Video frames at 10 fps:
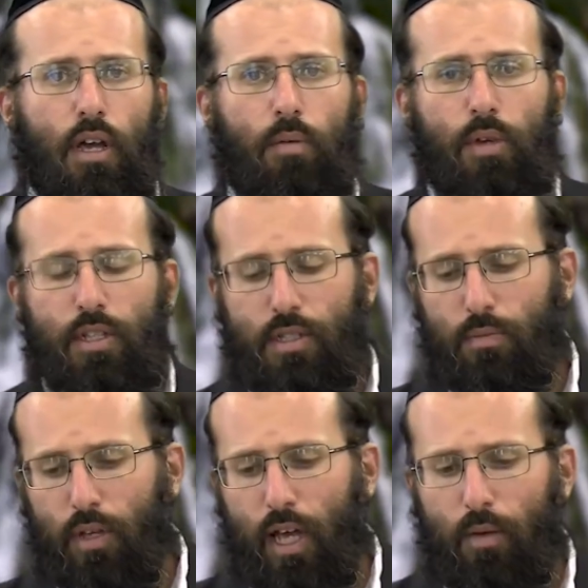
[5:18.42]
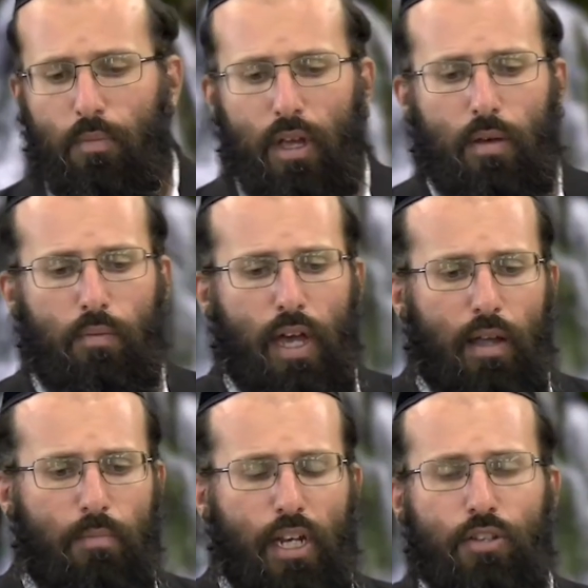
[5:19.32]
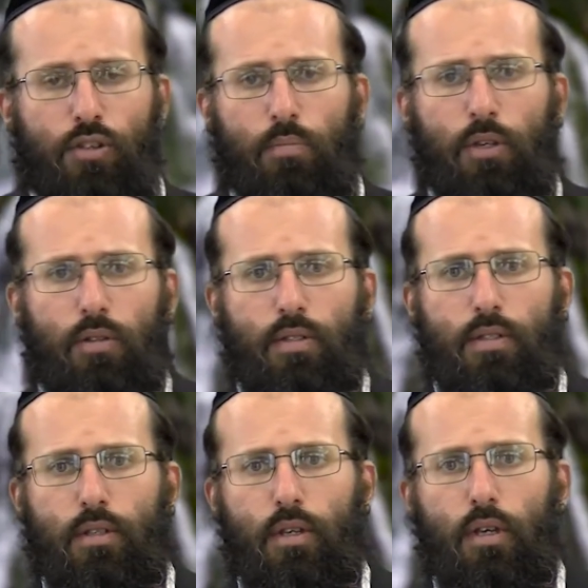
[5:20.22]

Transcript: and we had many tributes.